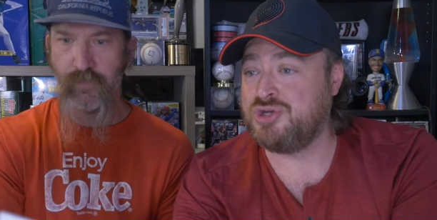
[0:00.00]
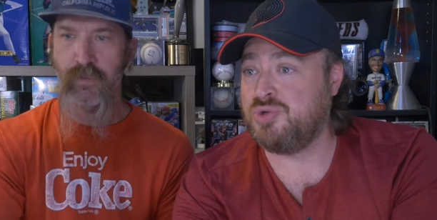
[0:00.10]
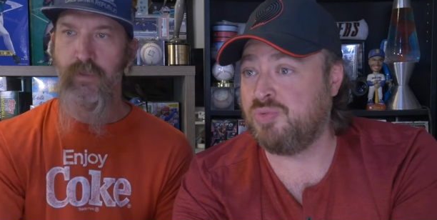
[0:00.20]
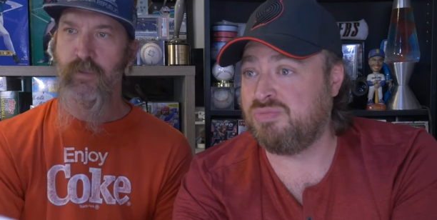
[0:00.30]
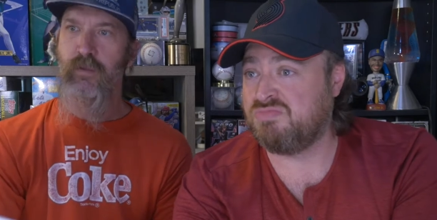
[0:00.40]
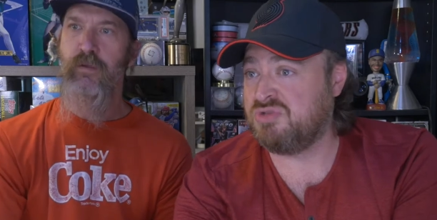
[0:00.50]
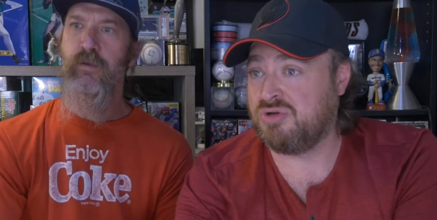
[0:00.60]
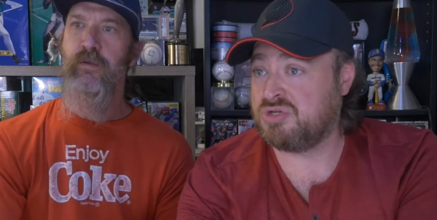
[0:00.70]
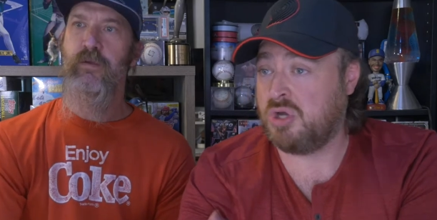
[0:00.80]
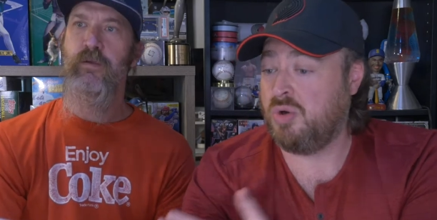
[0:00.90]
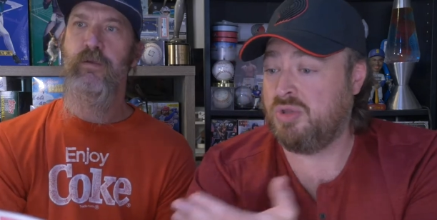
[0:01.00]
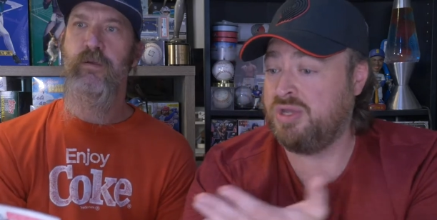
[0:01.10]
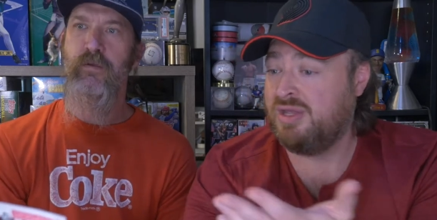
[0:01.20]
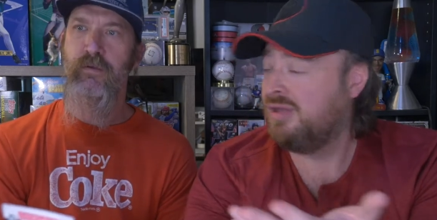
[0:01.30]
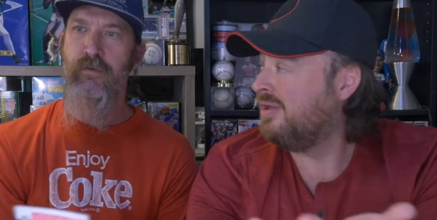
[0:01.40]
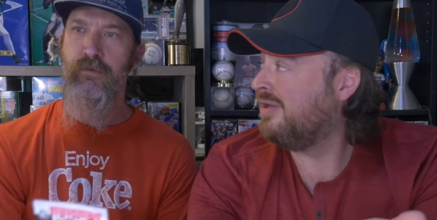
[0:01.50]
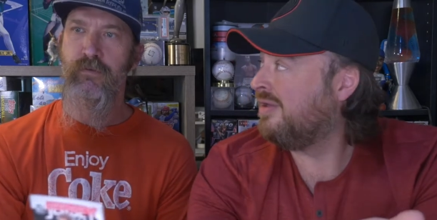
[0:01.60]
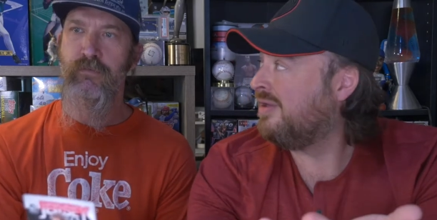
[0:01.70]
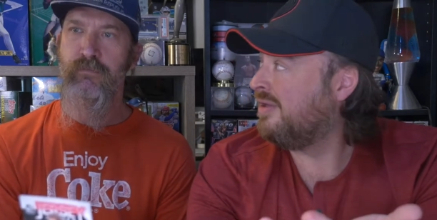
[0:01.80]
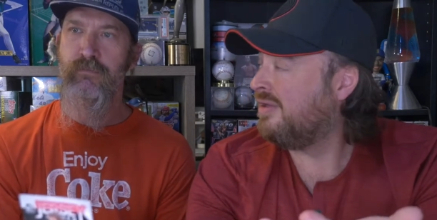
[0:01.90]
Speaker 1: you you're totally
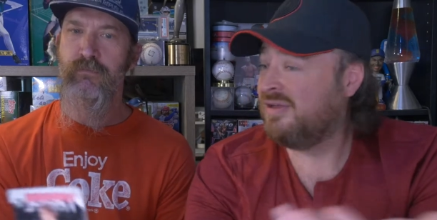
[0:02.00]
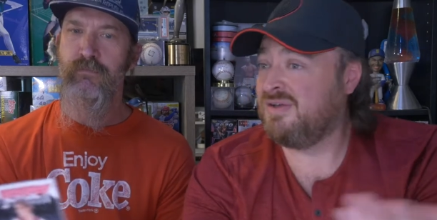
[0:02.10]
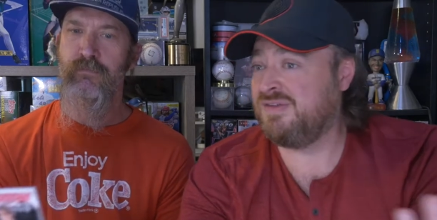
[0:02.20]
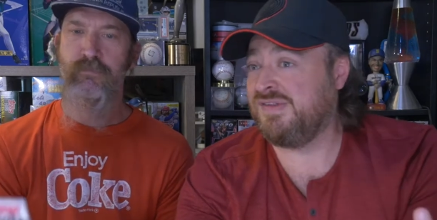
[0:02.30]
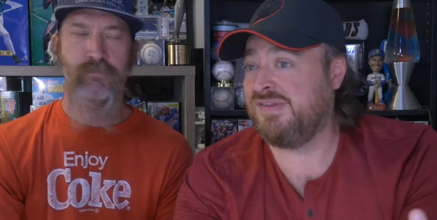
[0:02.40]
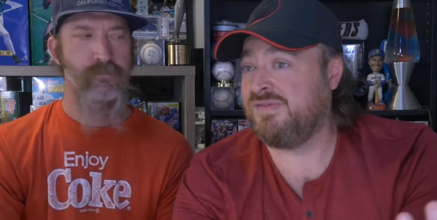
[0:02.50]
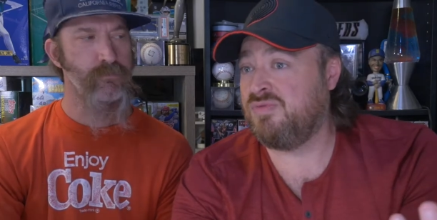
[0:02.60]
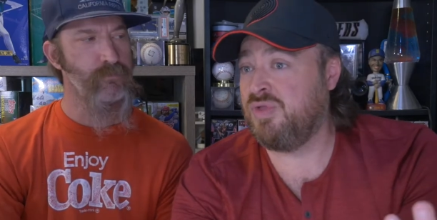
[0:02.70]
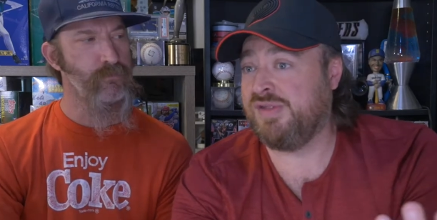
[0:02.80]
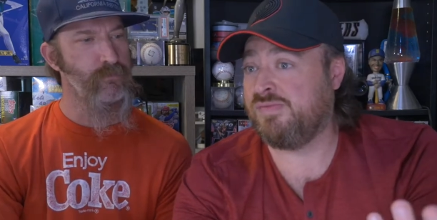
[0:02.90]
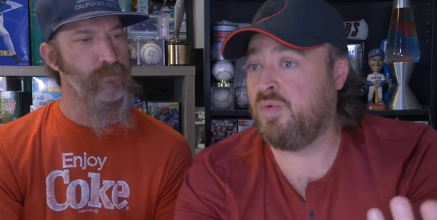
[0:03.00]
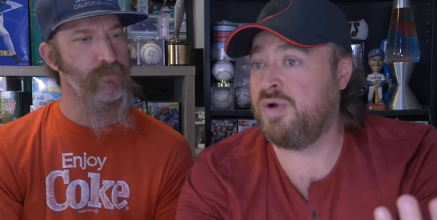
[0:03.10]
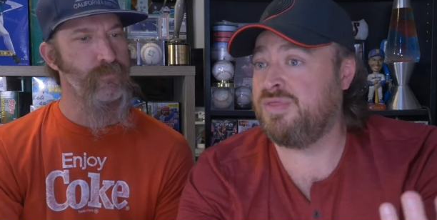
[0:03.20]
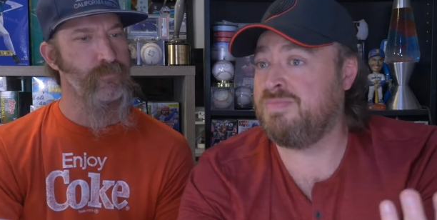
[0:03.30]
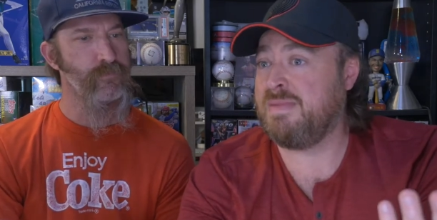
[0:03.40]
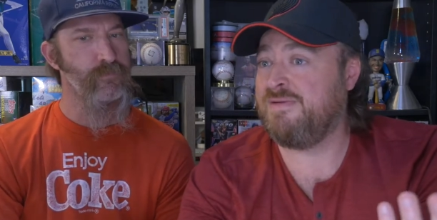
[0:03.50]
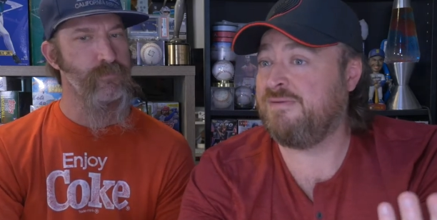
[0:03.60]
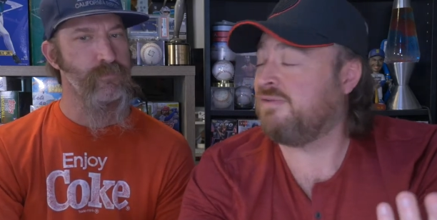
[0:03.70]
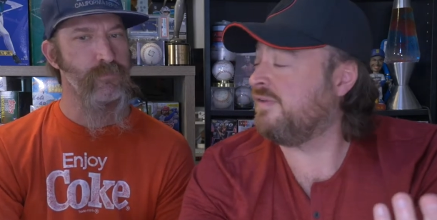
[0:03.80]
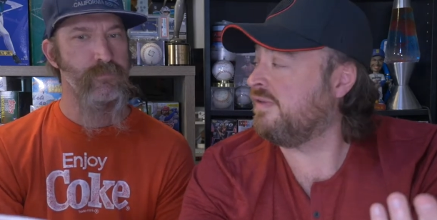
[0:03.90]
because this is it's worth maybe
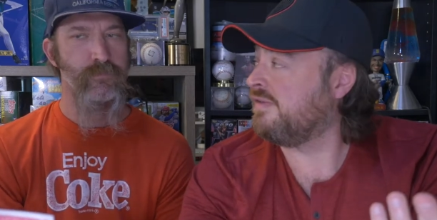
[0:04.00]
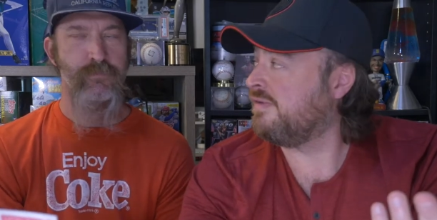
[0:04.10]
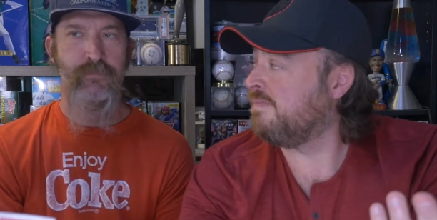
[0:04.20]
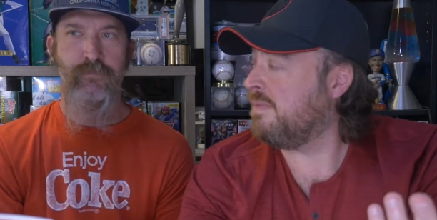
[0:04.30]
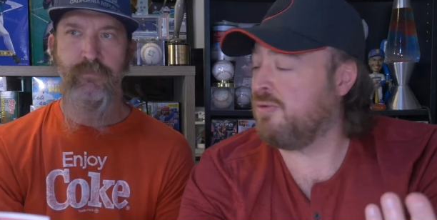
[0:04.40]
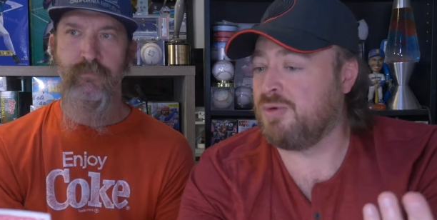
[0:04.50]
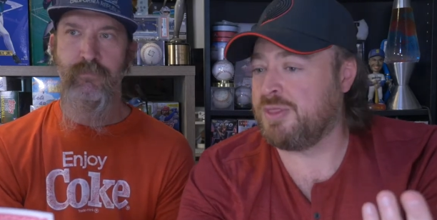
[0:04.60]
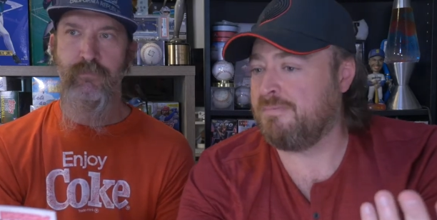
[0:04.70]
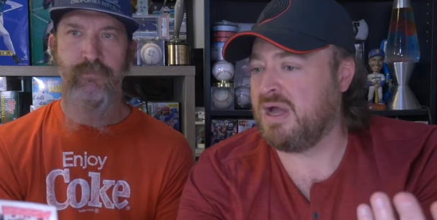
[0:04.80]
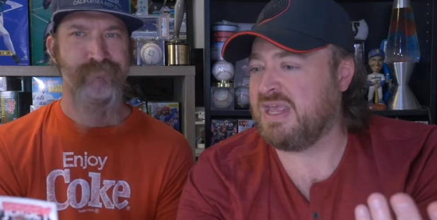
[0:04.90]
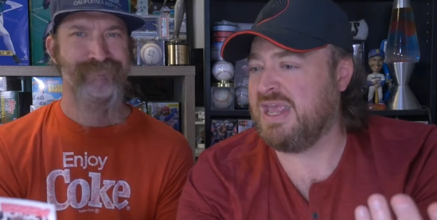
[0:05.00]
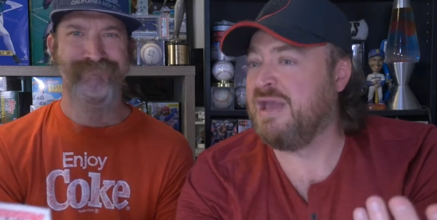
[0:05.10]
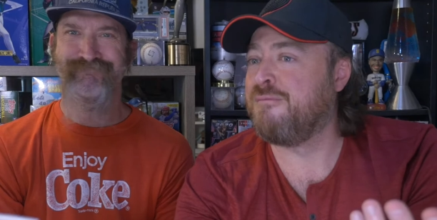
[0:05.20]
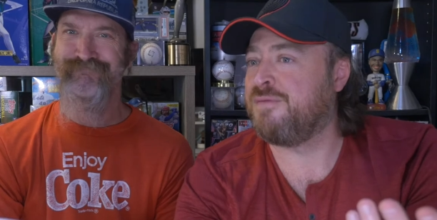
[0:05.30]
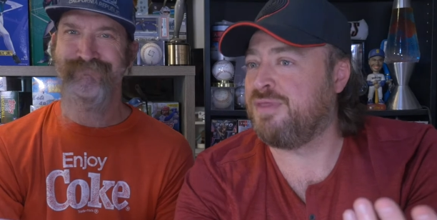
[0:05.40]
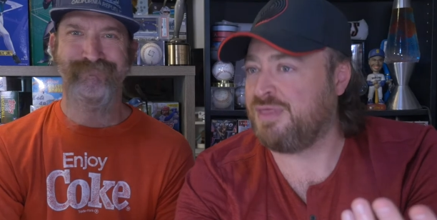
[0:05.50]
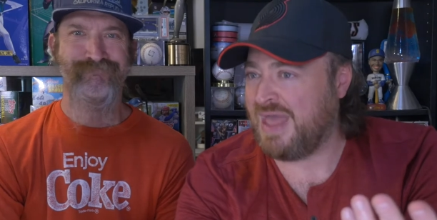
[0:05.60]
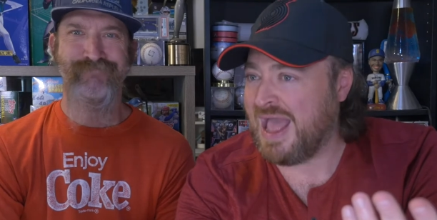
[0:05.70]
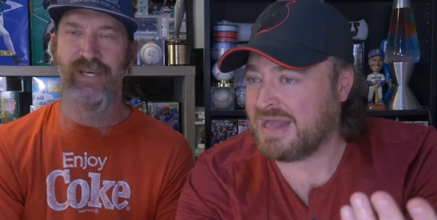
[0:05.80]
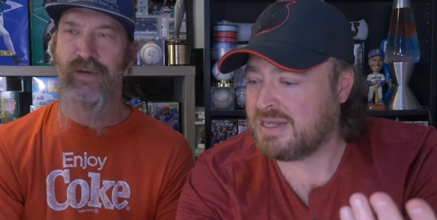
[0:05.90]
50 cents, maybe worth a buck, if
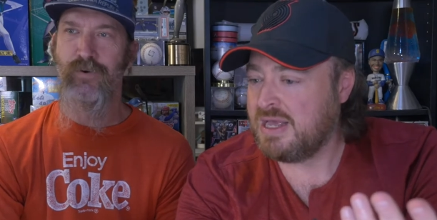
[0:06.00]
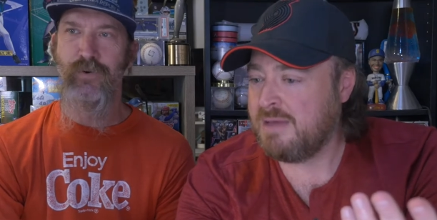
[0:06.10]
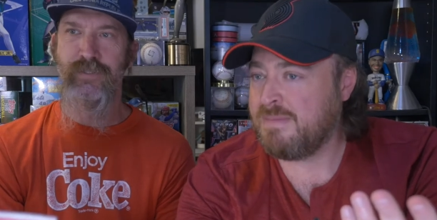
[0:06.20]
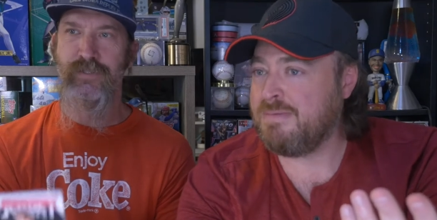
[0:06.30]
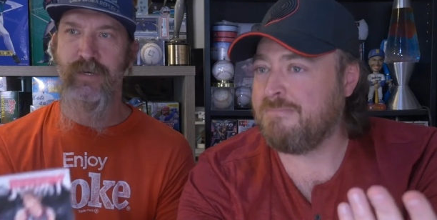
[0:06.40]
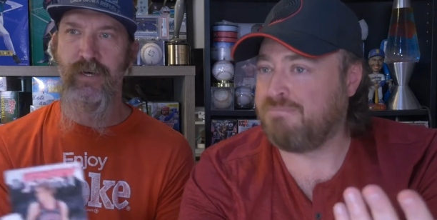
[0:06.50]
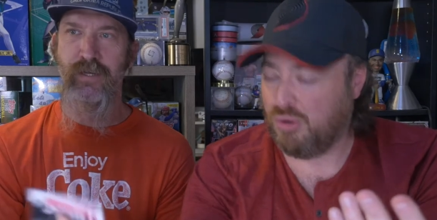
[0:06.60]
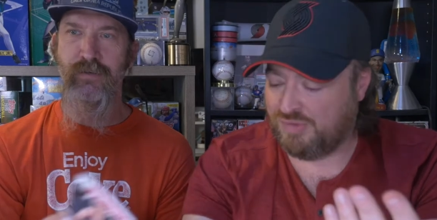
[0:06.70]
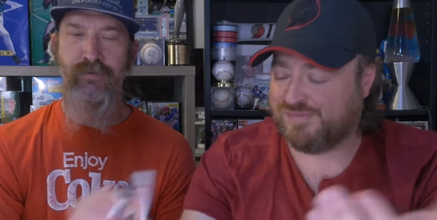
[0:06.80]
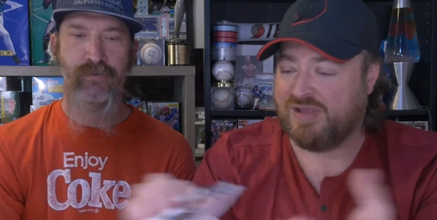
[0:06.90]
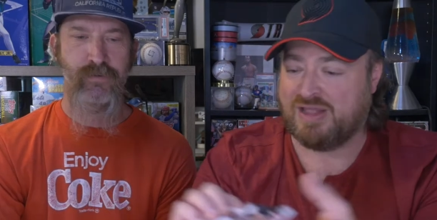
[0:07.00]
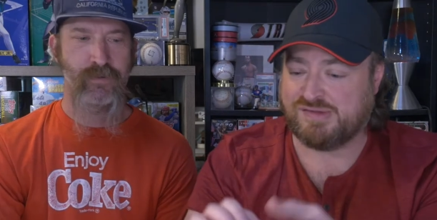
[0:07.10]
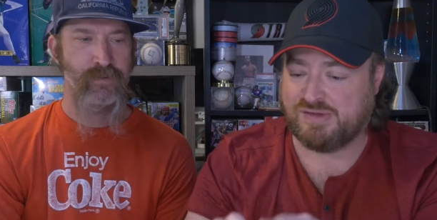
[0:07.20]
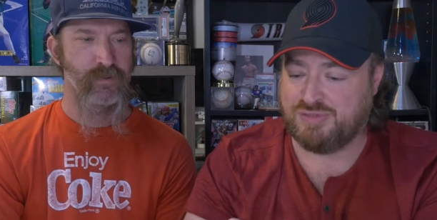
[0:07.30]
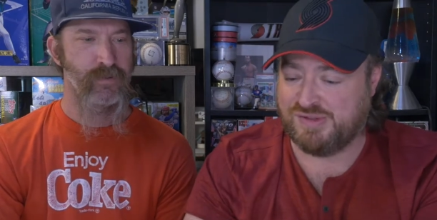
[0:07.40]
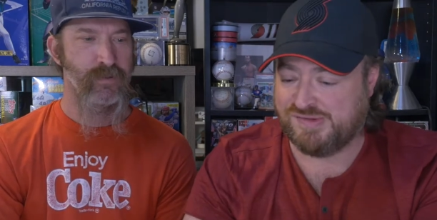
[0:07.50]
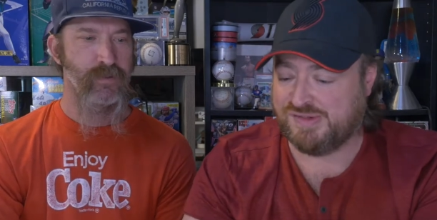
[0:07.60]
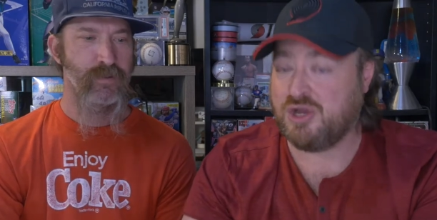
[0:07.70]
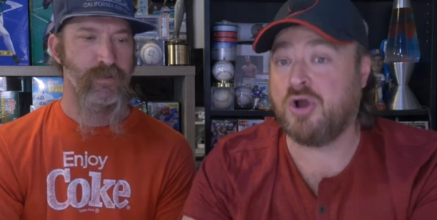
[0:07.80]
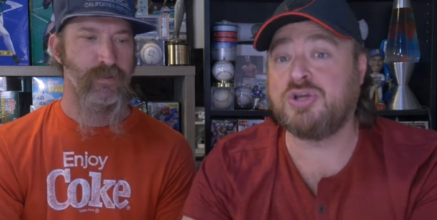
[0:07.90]
that. No, maybe not. Bulls fans. So this is the
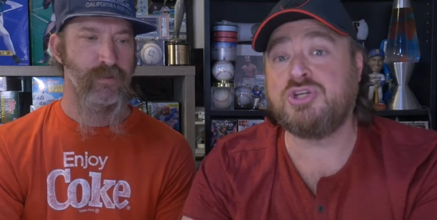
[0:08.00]
card to